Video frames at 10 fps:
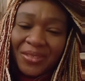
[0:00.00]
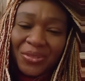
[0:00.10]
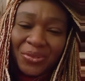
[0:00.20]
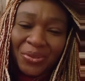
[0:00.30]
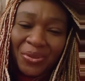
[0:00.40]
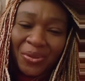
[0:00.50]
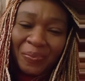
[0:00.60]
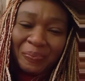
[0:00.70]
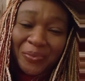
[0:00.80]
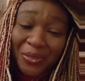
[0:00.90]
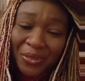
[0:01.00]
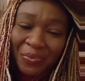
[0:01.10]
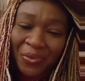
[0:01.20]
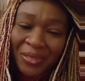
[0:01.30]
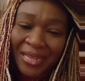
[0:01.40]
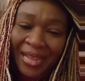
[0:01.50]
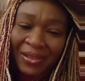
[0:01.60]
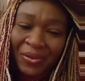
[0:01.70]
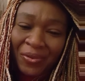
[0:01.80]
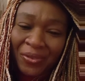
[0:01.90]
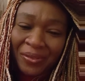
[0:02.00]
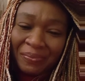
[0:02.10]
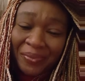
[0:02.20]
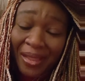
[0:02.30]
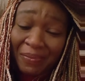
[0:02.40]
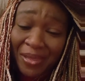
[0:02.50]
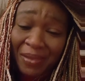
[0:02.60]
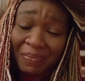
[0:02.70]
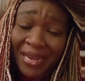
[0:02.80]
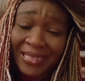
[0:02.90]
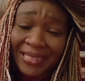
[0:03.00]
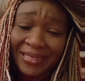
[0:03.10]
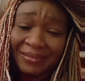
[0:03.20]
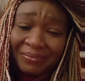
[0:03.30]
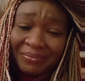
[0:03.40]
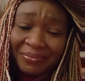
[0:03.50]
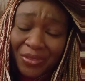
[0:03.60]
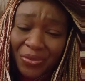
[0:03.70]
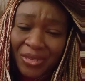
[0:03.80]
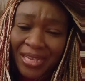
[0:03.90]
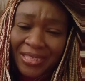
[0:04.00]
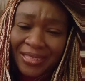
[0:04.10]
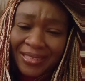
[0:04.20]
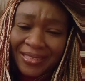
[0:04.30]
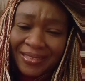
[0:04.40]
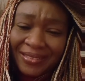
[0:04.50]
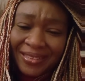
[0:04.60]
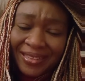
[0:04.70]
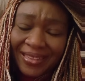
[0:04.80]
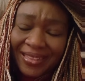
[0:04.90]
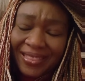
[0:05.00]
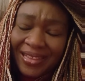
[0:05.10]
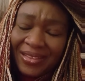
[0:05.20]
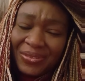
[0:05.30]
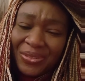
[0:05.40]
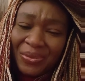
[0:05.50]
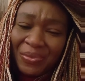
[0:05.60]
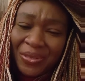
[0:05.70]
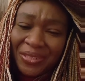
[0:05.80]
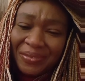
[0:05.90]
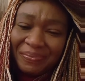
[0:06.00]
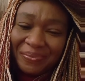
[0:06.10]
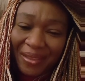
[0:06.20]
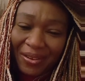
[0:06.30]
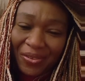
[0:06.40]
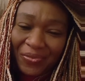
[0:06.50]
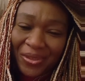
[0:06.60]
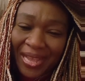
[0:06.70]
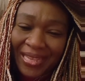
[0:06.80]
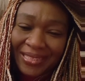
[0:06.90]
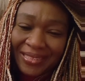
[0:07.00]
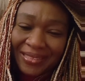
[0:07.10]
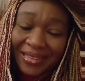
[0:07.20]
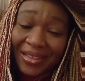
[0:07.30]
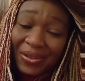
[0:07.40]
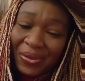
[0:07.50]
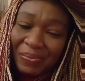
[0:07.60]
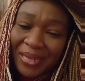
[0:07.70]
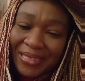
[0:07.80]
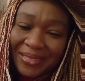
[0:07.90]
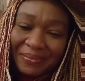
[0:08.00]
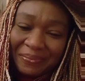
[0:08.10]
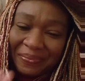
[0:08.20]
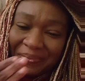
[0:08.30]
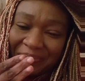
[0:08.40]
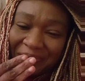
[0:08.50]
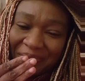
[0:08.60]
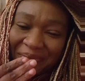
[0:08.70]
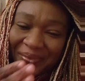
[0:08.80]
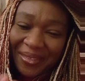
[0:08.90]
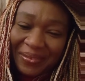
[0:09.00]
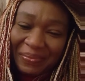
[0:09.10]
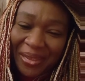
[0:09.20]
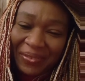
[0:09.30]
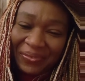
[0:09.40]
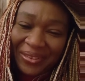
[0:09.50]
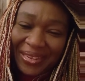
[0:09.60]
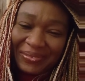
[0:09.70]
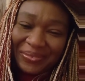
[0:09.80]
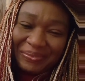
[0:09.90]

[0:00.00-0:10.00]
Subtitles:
to look up to the Most High God and be a blessing to nations. Thank you so much. Love you guys. God bless. Bye for now.